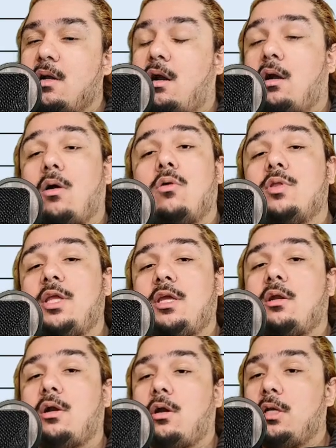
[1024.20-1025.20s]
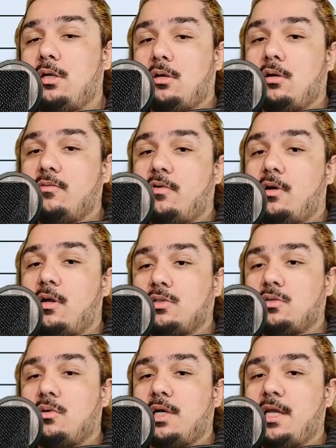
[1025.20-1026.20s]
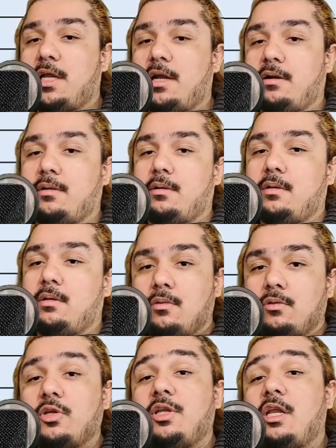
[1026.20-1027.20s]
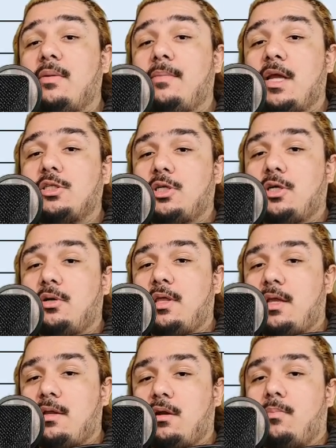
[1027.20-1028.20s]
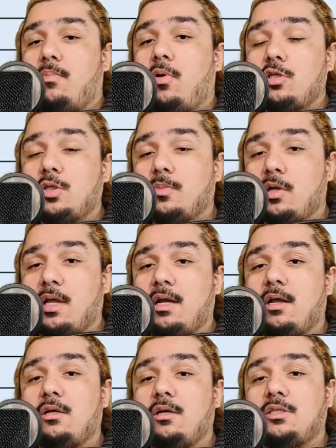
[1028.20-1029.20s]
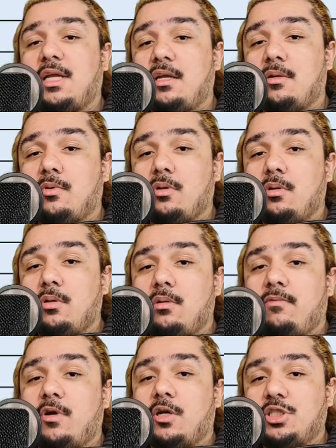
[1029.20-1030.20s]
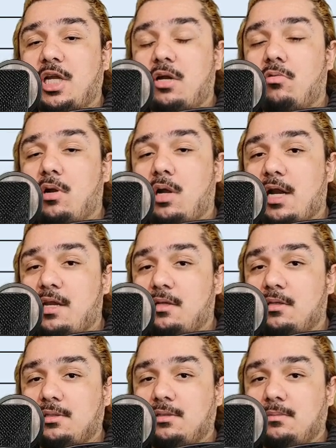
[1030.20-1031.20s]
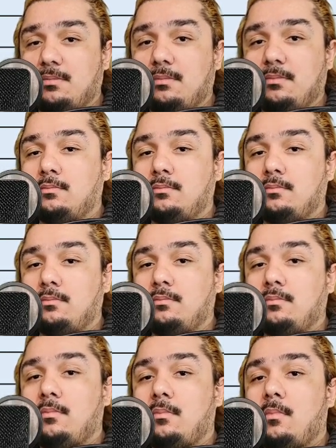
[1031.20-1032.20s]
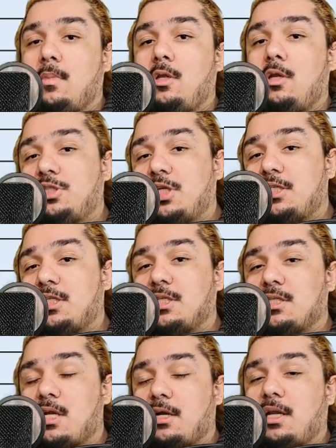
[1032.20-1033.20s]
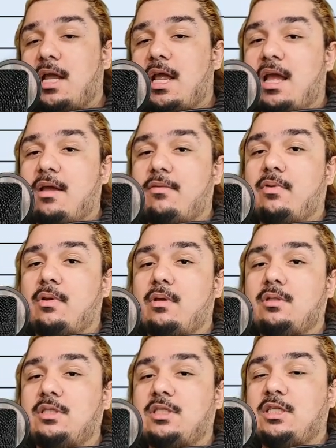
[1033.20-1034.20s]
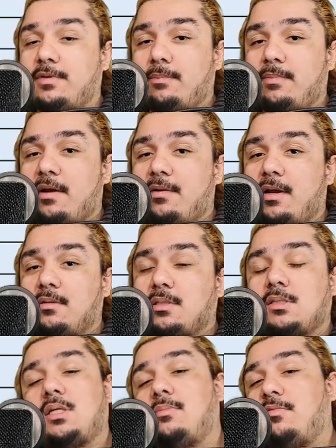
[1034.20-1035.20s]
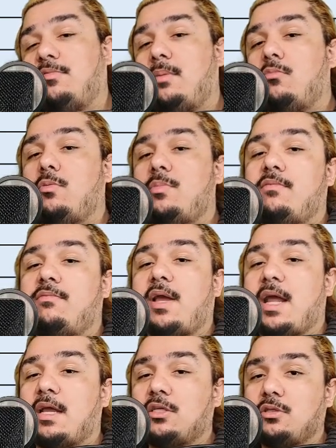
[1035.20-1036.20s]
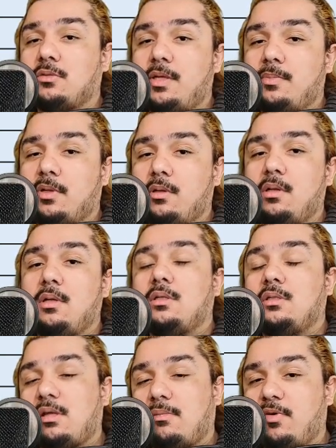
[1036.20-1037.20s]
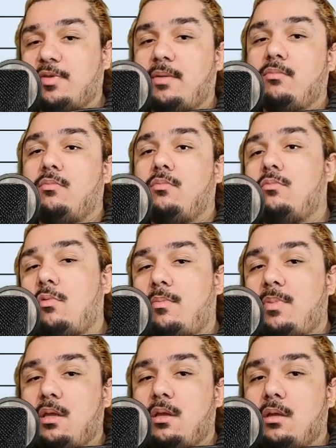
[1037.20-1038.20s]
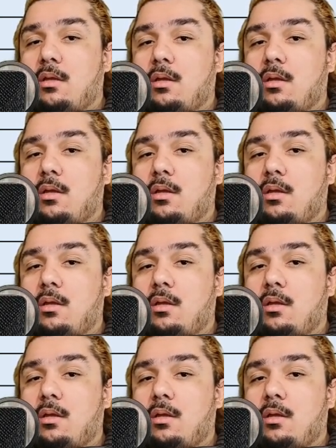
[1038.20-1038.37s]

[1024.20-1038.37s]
are only going to hurt your overall score here. So you need to make sure that you're approachable and understandable for a general audience. Your judges are going to have different backgrounds. Some of them will be financial people. Some of them will be